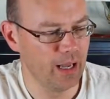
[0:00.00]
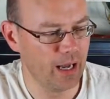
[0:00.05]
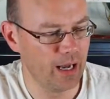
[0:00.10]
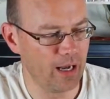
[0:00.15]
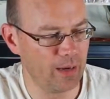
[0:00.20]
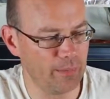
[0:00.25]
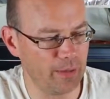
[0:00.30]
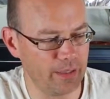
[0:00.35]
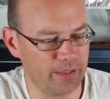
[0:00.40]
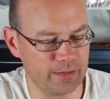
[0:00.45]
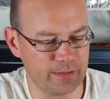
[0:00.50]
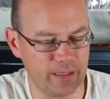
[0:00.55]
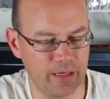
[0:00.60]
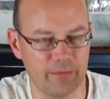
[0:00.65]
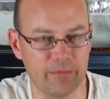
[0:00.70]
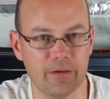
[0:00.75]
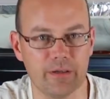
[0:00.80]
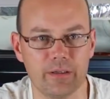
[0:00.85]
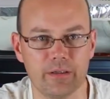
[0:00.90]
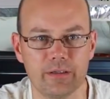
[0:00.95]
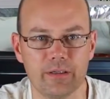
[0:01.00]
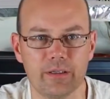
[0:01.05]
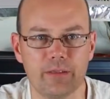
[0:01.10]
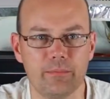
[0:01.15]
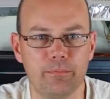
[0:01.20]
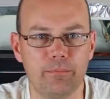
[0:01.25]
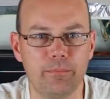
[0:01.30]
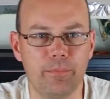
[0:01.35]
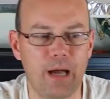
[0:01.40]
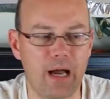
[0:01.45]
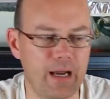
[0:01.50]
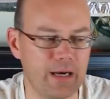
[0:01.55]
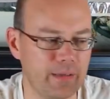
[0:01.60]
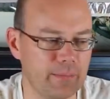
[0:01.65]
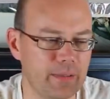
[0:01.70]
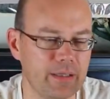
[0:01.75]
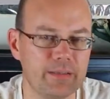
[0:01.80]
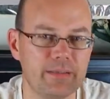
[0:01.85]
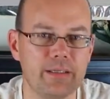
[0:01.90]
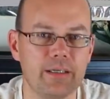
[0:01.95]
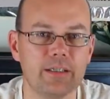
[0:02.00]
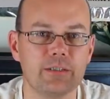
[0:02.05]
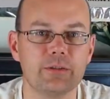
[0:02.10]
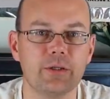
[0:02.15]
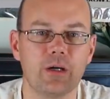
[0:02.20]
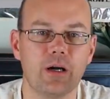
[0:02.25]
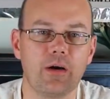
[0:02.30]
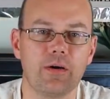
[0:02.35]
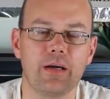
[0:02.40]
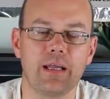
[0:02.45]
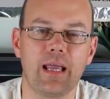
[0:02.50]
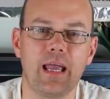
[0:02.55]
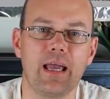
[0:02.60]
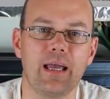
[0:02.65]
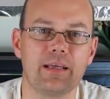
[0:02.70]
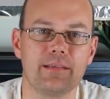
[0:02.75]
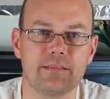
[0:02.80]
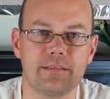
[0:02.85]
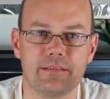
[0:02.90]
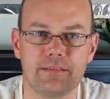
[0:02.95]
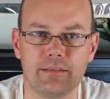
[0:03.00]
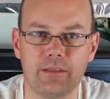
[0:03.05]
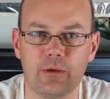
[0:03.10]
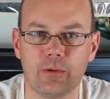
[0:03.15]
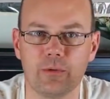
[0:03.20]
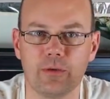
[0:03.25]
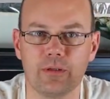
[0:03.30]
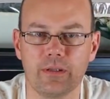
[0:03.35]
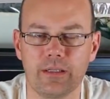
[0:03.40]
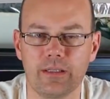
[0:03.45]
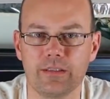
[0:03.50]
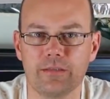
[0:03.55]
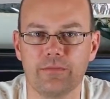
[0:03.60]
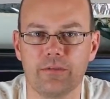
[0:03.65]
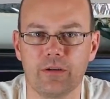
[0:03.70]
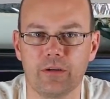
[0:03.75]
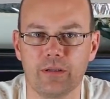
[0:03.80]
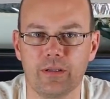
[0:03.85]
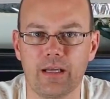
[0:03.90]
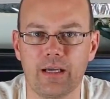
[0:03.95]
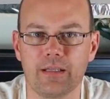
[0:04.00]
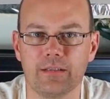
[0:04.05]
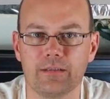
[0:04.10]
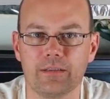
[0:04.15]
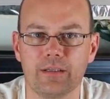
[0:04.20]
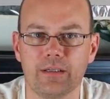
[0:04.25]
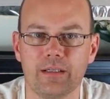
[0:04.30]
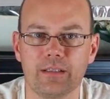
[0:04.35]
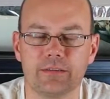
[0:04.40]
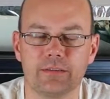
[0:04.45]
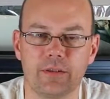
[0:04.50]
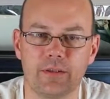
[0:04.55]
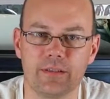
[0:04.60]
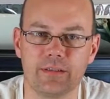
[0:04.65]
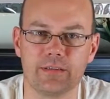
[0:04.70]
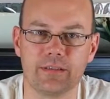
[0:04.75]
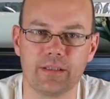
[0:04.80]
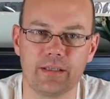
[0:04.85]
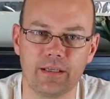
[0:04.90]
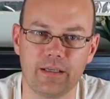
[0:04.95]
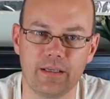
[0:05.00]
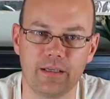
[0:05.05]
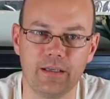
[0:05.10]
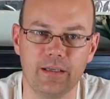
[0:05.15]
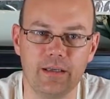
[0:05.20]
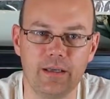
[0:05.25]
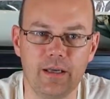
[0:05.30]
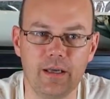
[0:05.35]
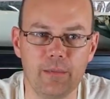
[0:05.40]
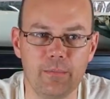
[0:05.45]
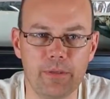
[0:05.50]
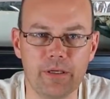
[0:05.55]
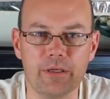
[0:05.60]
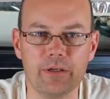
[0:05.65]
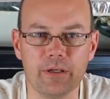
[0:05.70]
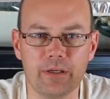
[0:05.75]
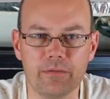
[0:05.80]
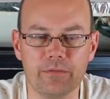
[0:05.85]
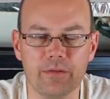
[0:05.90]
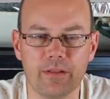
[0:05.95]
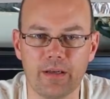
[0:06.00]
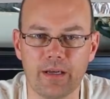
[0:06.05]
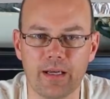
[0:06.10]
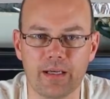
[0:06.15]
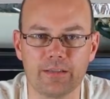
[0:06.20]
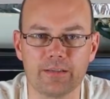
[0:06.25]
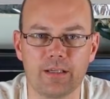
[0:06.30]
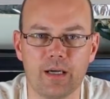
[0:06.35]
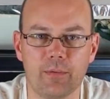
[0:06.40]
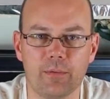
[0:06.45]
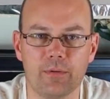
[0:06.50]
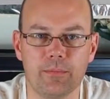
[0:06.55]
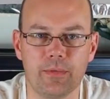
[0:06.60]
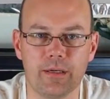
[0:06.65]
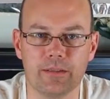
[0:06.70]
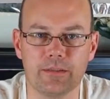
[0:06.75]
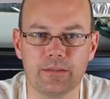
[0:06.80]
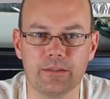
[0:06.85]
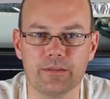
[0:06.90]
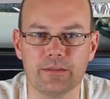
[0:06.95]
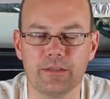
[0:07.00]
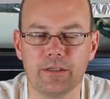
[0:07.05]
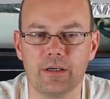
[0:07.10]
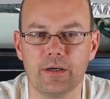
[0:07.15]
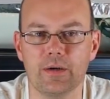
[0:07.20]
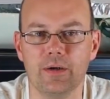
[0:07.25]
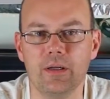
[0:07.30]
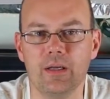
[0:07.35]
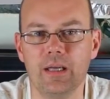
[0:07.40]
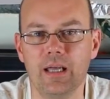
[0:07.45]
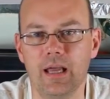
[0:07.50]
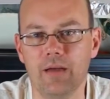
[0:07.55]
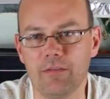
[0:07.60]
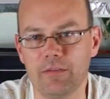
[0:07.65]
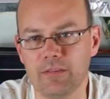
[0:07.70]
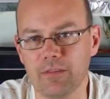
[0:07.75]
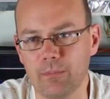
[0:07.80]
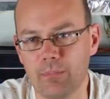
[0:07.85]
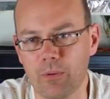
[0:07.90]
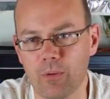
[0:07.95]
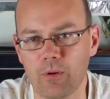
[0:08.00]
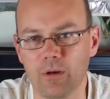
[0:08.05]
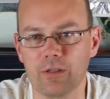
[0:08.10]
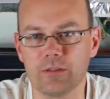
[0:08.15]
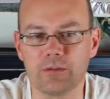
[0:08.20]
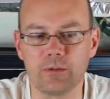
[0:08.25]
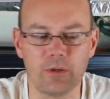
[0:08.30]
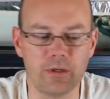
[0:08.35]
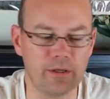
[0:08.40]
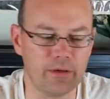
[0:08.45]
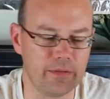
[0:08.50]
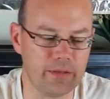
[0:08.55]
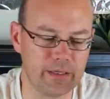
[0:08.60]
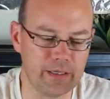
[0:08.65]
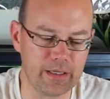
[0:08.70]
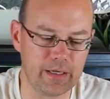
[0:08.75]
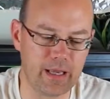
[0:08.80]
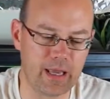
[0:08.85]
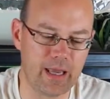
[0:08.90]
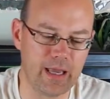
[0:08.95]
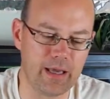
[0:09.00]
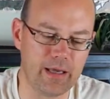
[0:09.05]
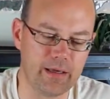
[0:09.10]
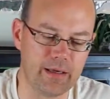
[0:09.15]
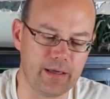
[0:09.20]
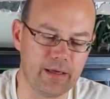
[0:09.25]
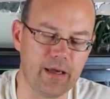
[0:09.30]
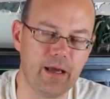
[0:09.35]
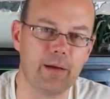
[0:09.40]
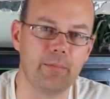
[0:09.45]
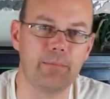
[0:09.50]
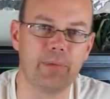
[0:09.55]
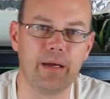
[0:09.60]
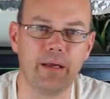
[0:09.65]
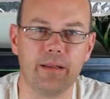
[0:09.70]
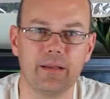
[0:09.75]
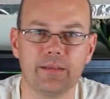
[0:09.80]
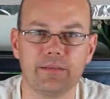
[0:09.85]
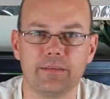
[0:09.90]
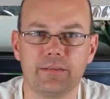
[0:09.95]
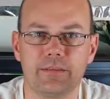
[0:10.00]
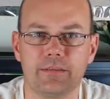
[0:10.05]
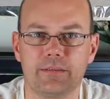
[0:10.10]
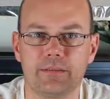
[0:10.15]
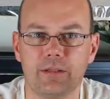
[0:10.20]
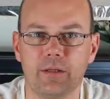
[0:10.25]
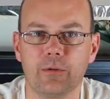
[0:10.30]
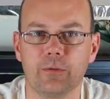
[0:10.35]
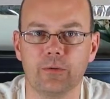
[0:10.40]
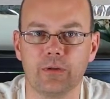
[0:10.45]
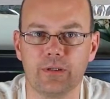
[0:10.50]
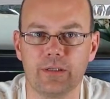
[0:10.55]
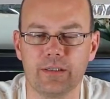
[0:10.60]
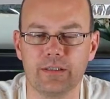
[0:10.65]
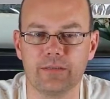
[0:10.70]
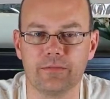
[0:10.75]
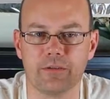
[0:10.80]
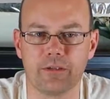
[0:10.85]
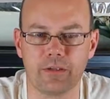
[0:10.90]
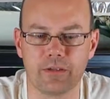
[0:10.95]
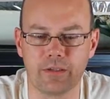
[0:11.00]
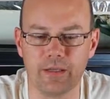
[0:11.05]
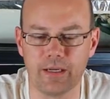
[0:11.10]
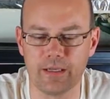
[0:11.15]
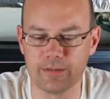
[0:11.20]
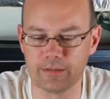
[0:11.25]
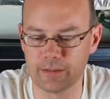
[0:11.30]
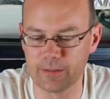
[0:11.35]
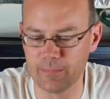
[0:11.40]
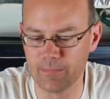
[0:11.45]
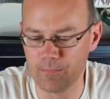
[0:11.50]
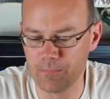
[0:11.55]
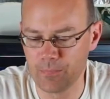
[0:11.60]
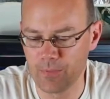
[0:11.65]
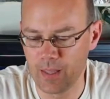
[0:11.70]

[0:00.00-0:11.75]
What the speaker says: I just have a good potting mix here, so it already has a slow release fertilizer in it, so this is going to be good for the next couple months or so. If it's a poor soil, then you can add a balanced slow release fertilizer.